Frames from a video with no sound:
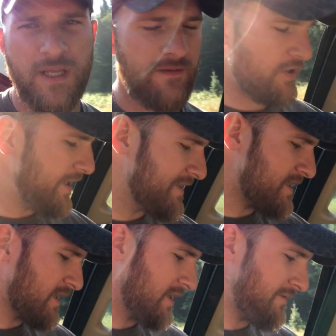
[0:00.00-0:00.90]
going to give you guys
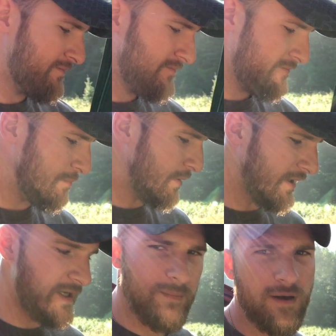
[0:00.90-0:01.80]
a
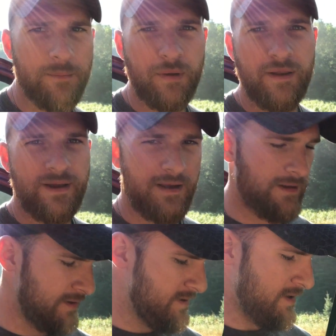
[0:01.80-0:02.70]
play-by-play
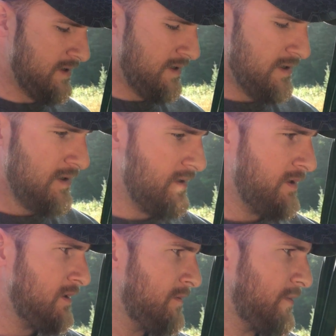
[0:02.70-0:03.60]

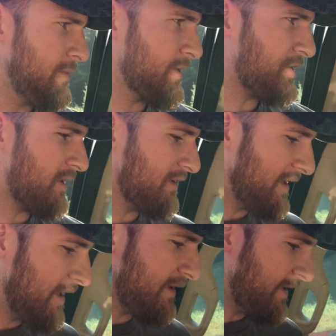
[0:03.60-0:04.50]
pretty much all
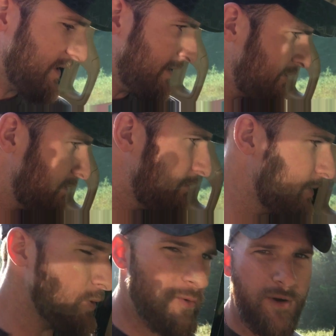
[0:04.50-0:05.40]
day today. I'm
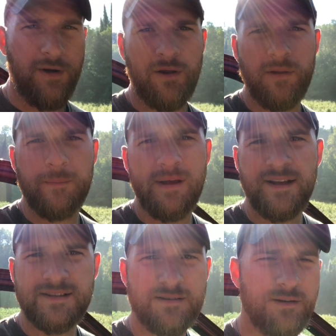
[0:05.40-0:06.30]
going to be running all the
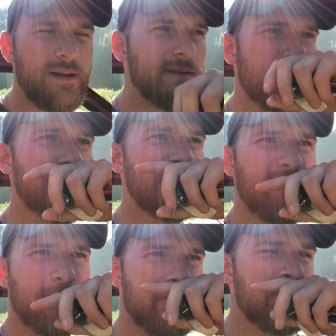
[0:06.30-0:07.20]
baits, and you guys will get
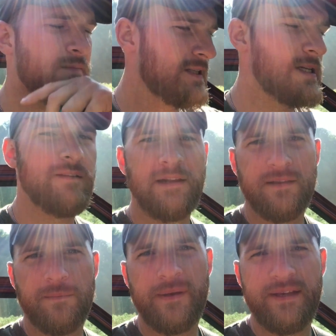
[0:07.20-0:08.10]
to see a lot
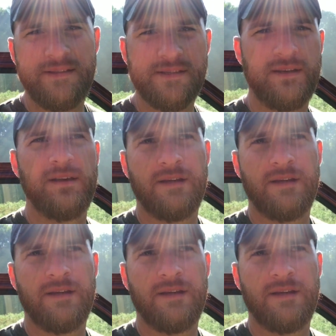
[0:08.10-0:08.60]
of the baits